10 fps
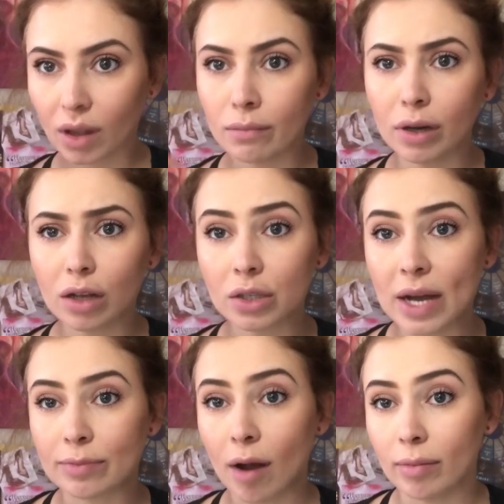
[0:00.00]
but also
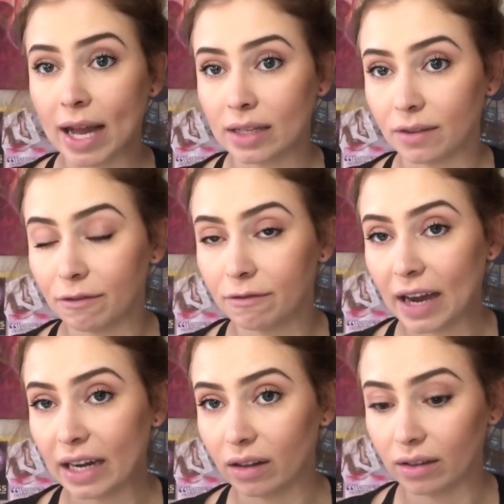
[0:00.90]
has probably had to
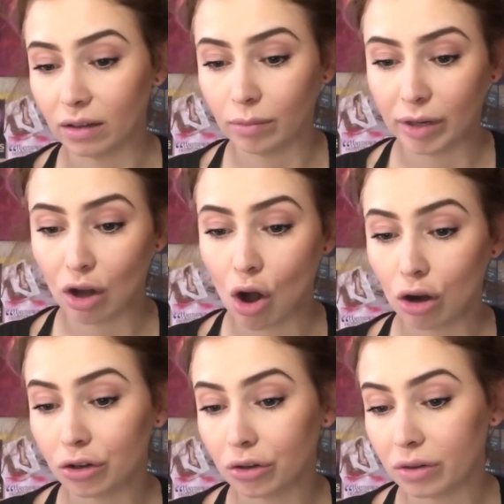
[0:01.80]
fight a little bit
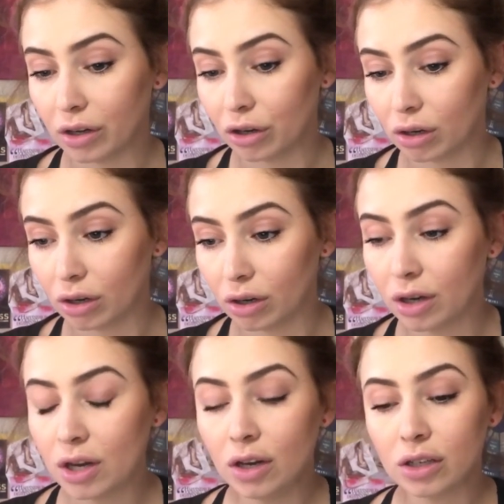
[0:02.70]
harder than her
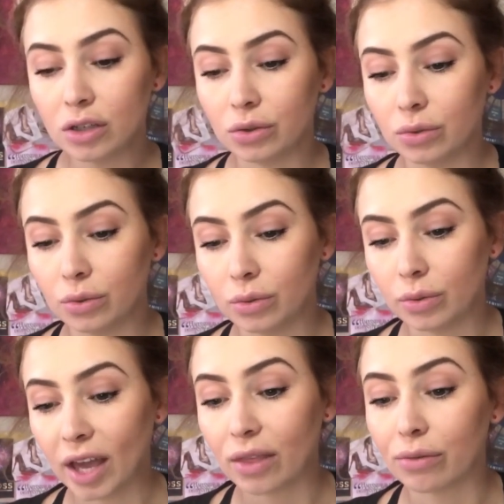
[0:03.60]
to
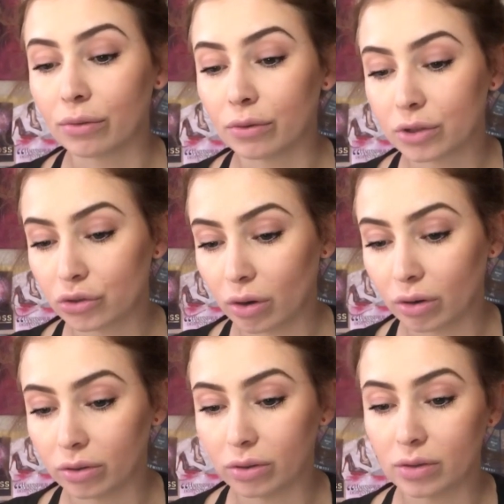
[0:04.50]
get through
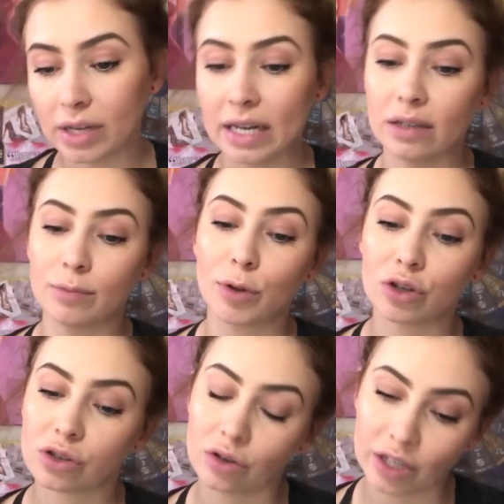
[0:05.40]
struggles and
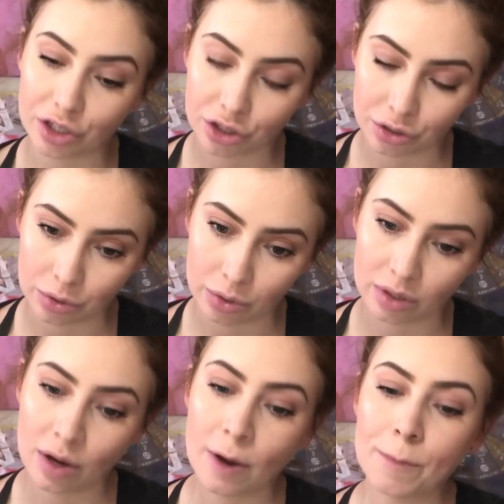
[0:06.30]
personal issues,
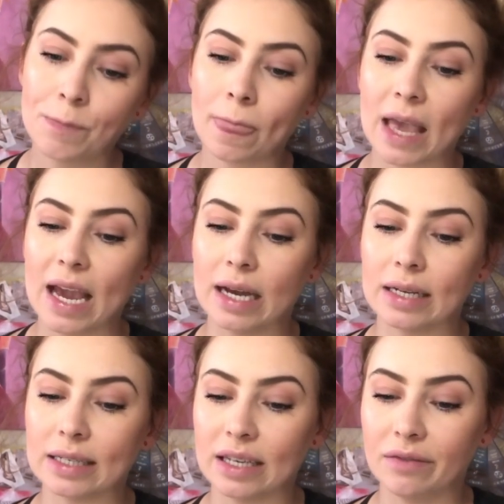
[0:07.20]

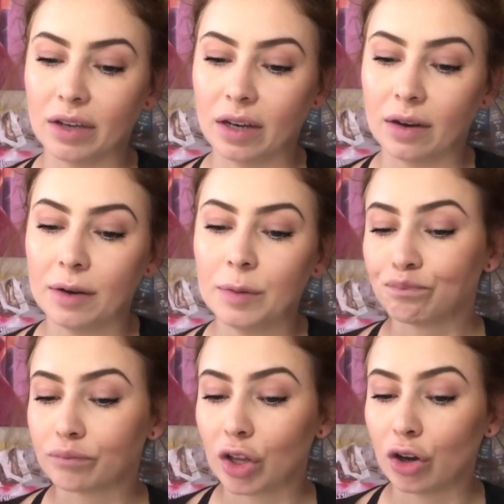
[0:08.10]
and even
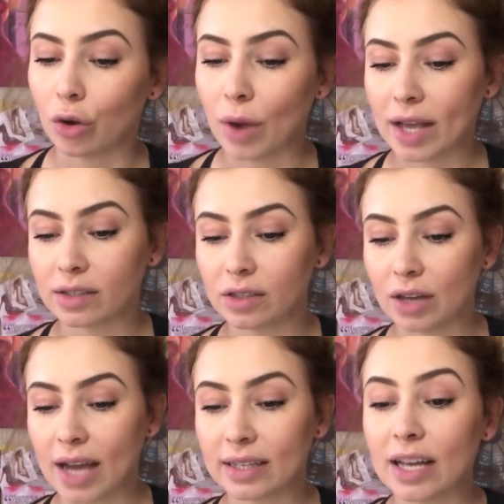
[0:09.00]

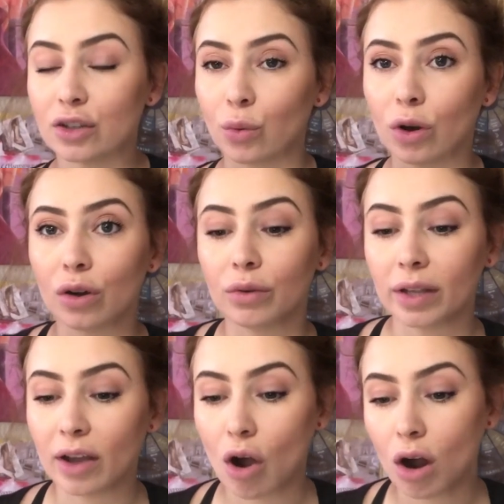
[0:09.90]
has had to work
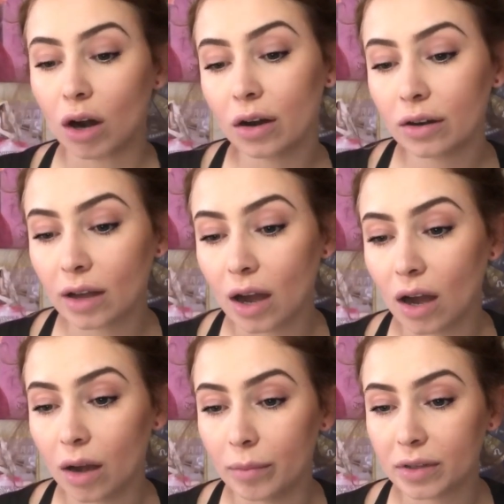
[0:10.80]
really hard.
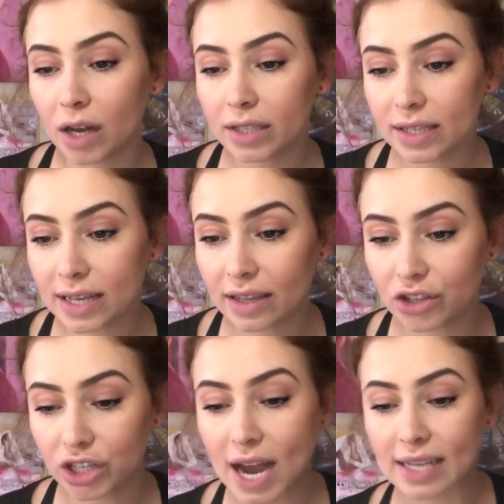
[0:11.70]
Not to say that
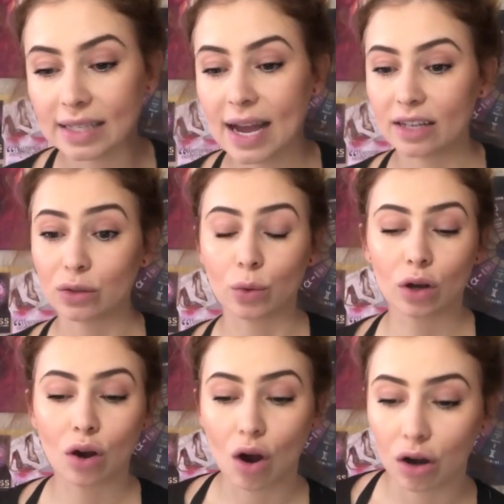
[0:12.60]
she hasn't had to
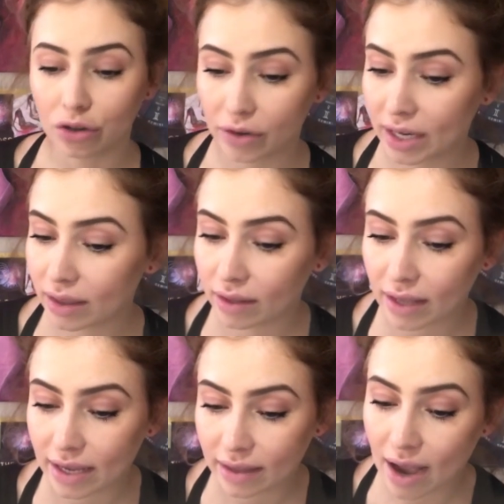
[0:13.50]
work hard or anything
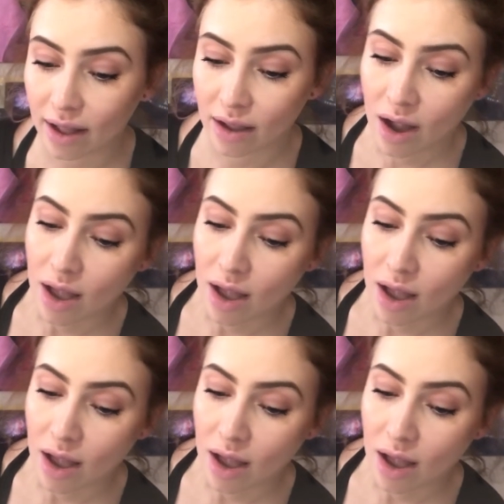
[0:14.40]
like that,